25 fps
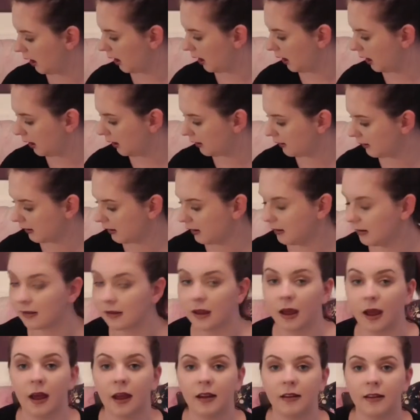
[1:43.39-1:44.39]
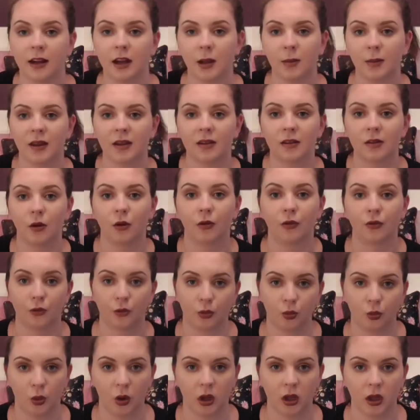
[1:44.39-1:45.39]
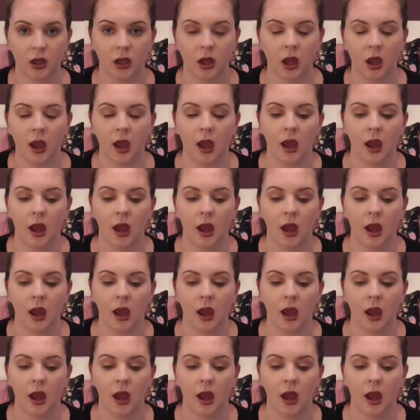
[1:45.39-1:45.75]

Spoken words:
it is a teddy bear soft one.